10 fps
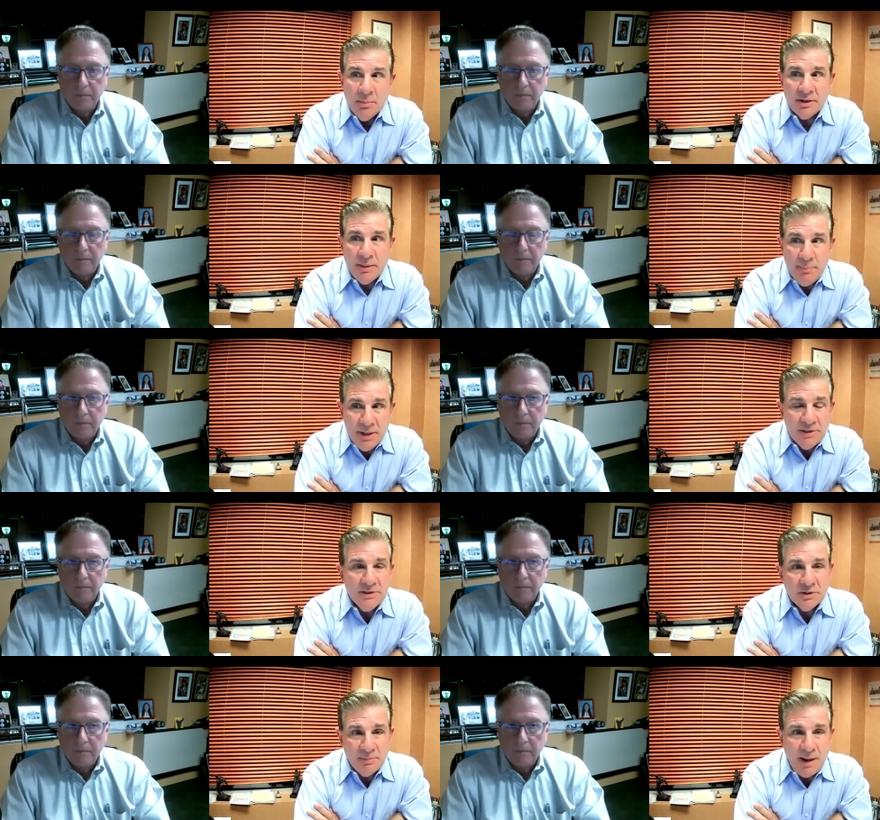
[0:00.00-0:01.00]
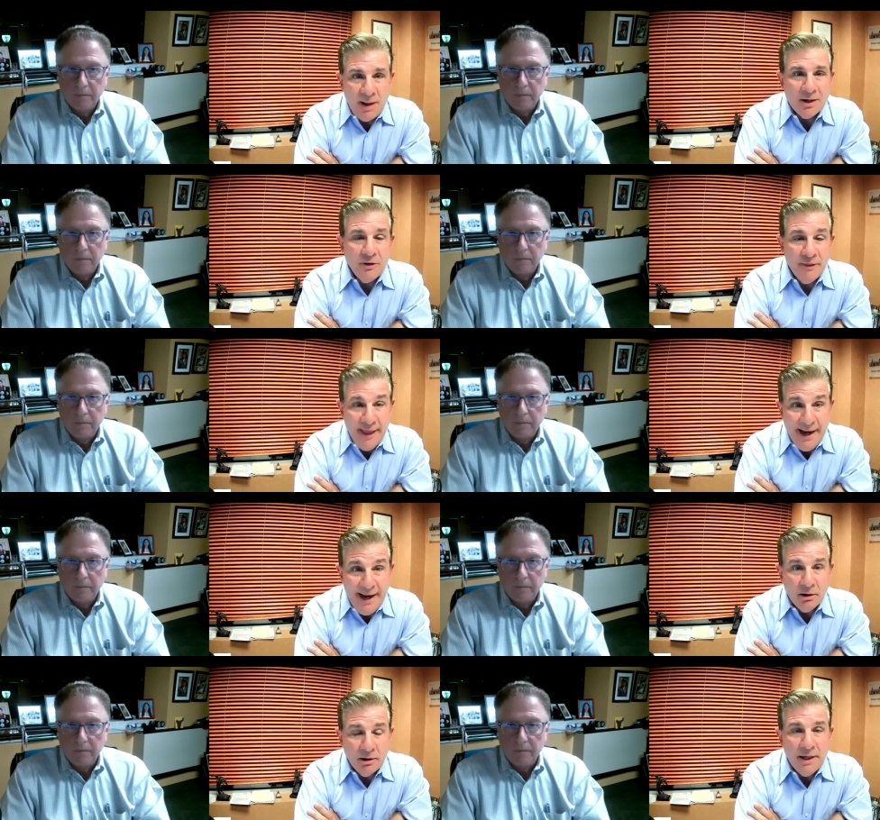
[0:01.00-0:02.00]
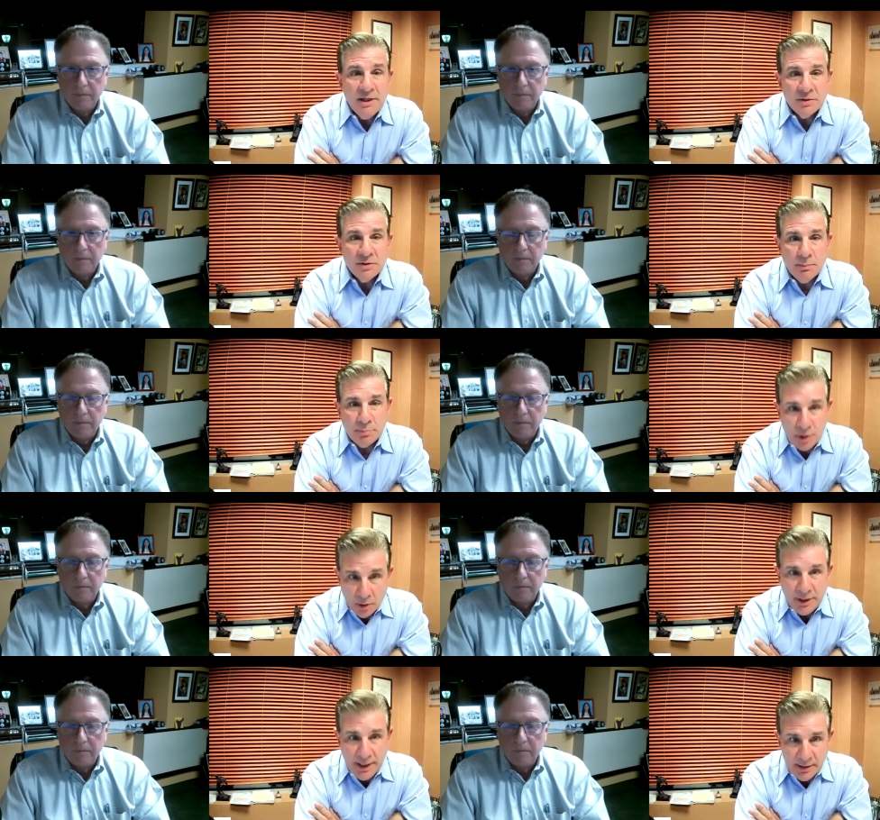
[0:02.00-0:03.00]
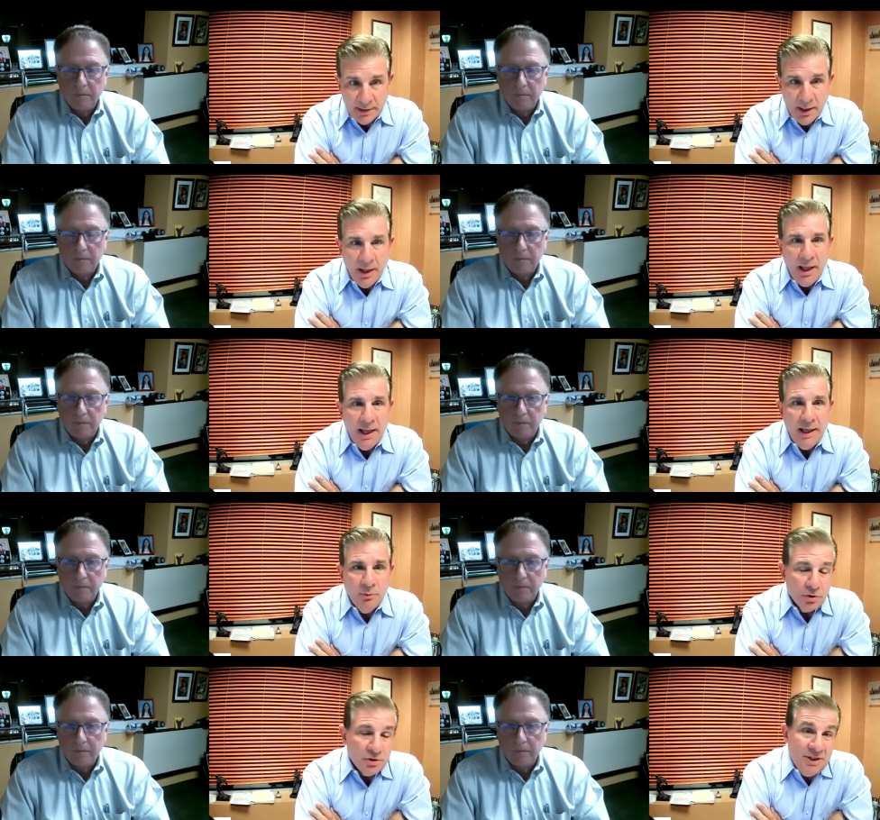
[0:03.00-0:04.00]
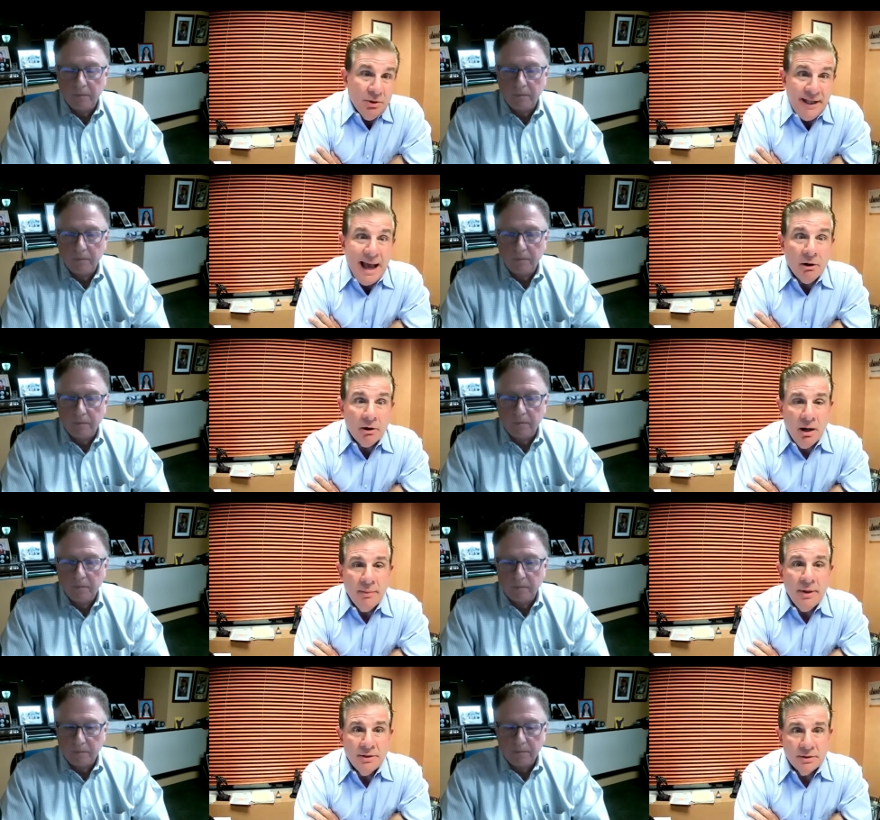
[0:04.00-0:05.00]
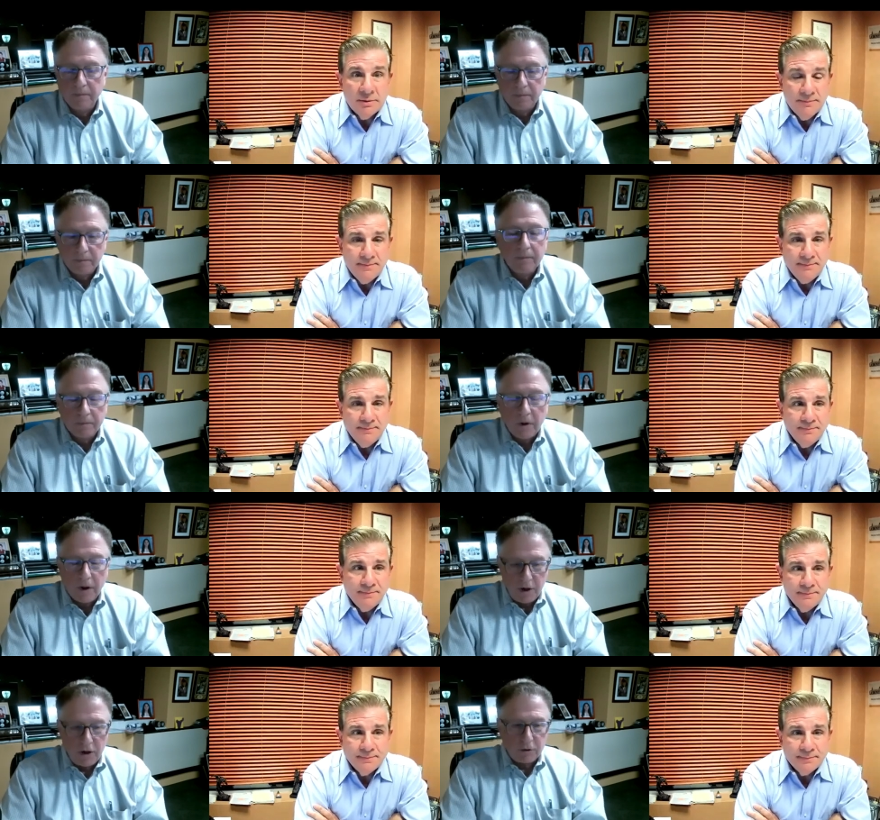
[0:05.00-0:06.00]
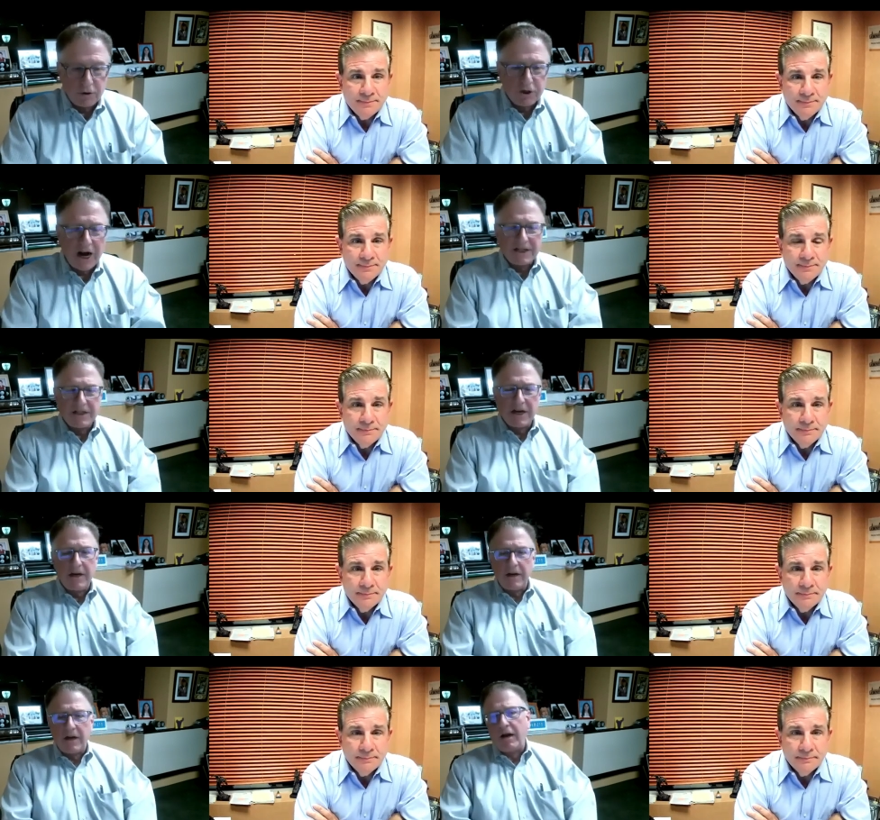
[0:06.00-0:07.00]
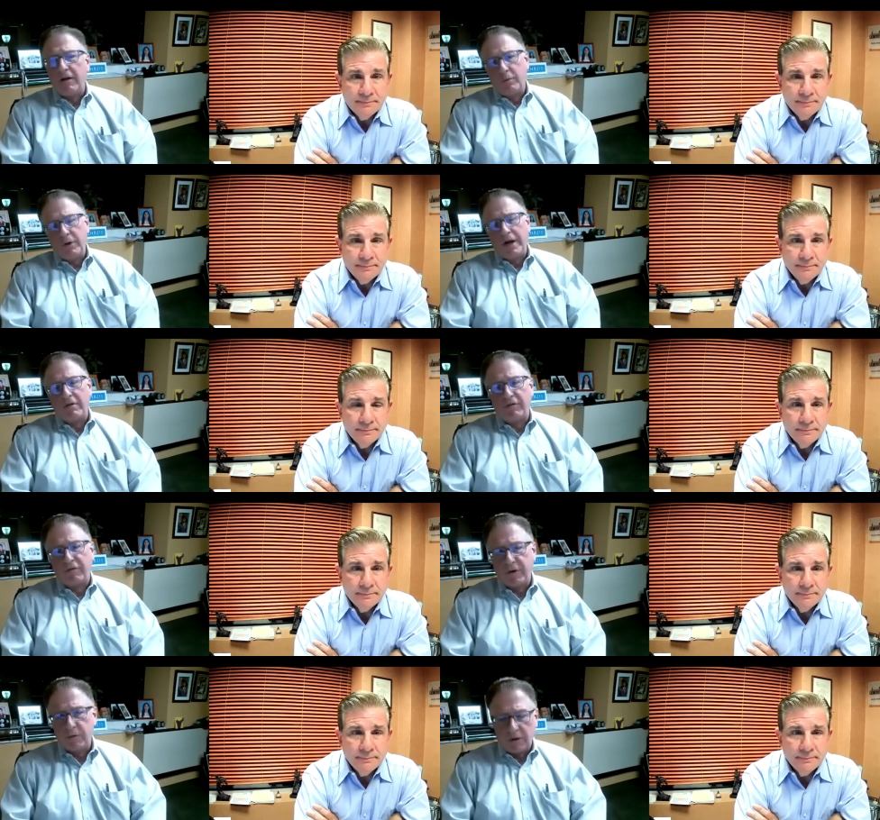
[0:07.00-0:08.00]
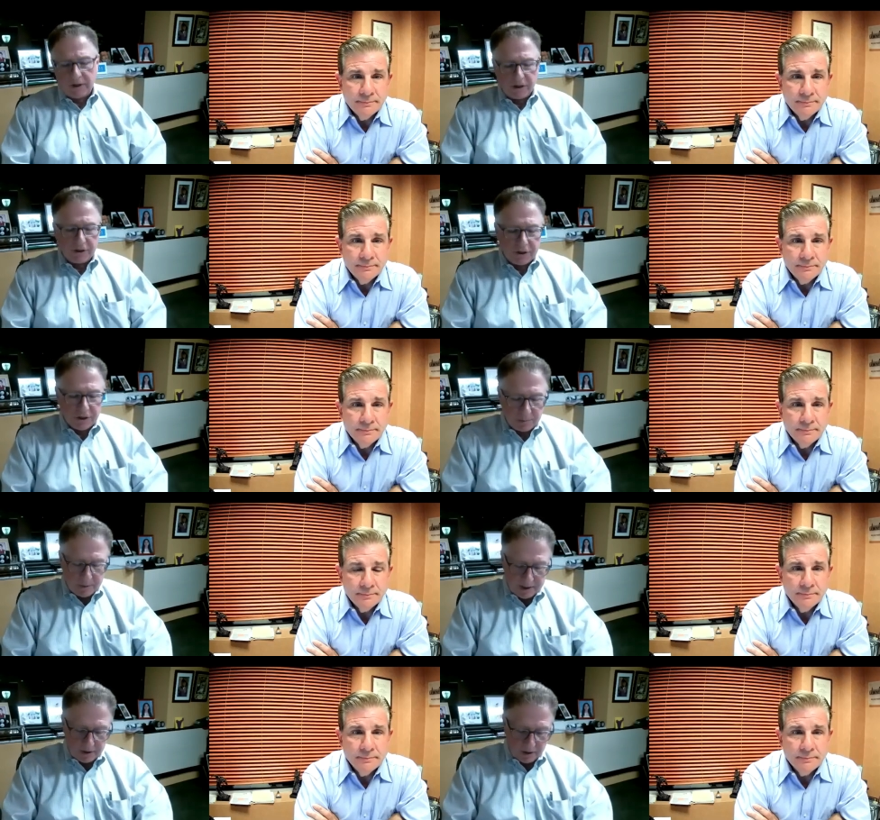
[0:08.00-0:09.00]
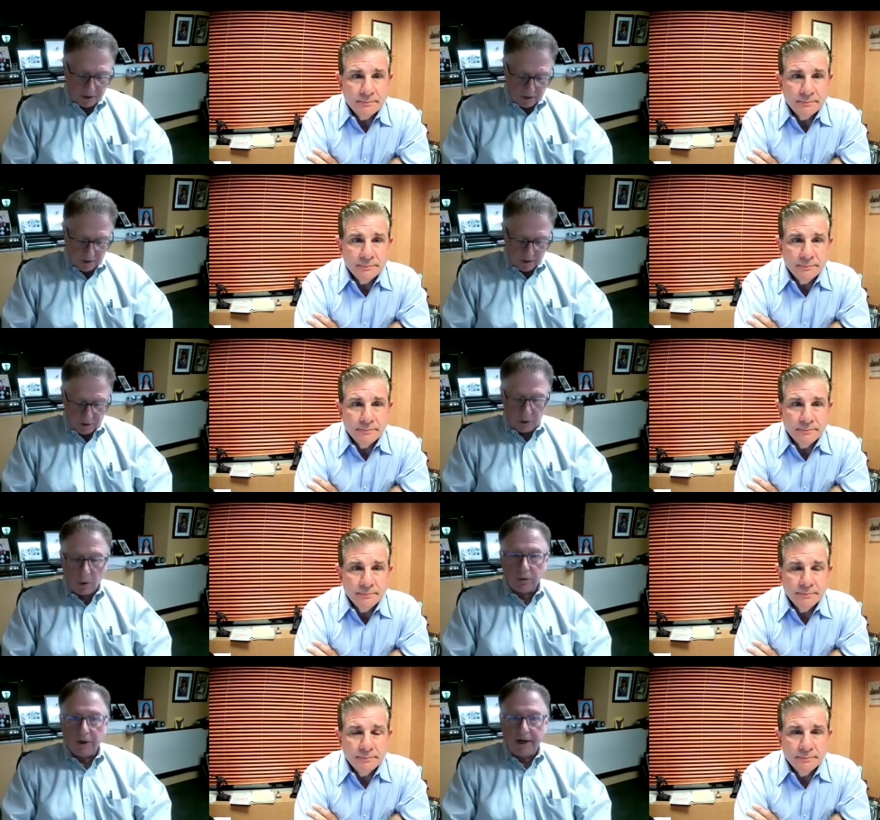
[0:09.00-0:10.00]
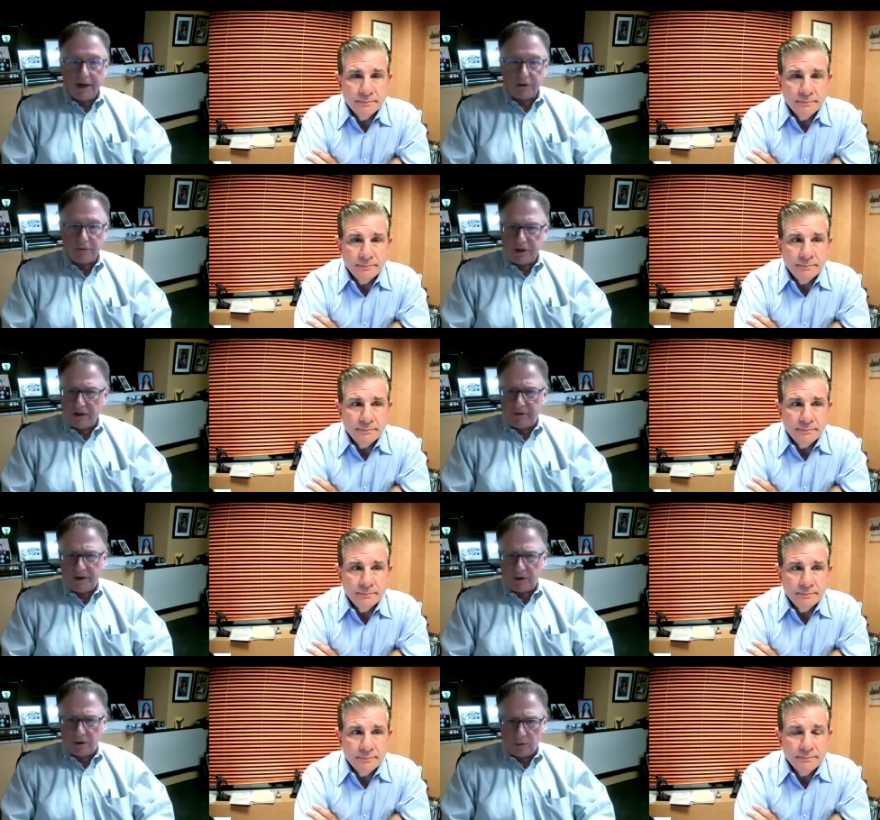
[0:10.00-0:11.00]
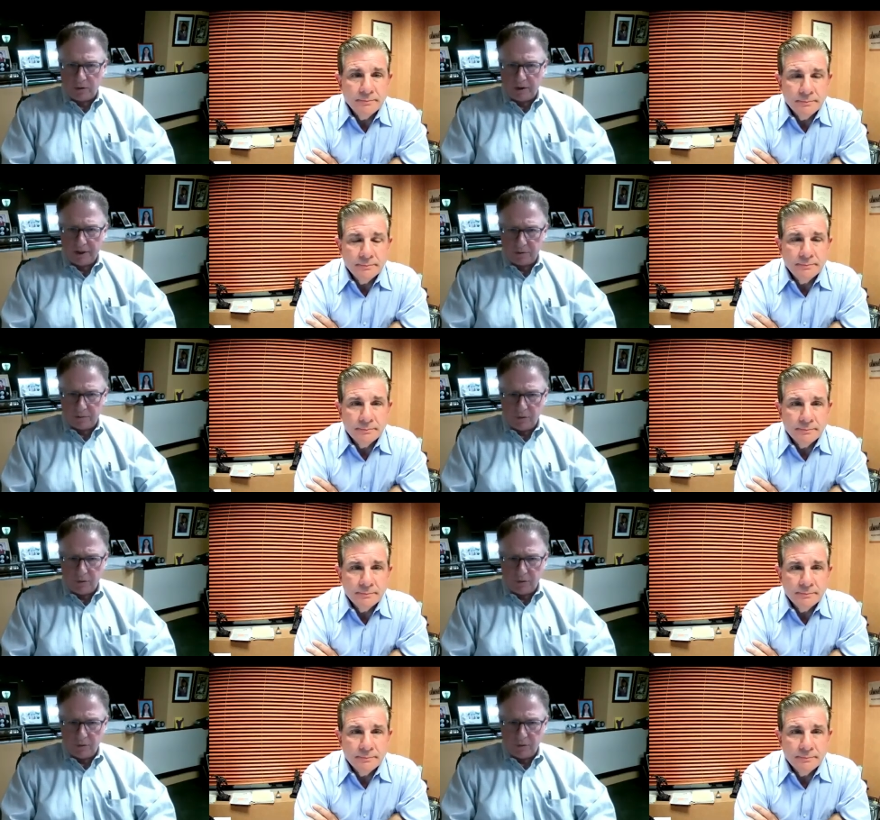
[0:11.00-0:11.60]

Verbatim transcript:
Speaker 1: but the business model there is broken. And we'll see what the outcome is.
Speaker 2: You know, Ty said it, and I we hear it frequently that this has been the golden age of TV, the golden age of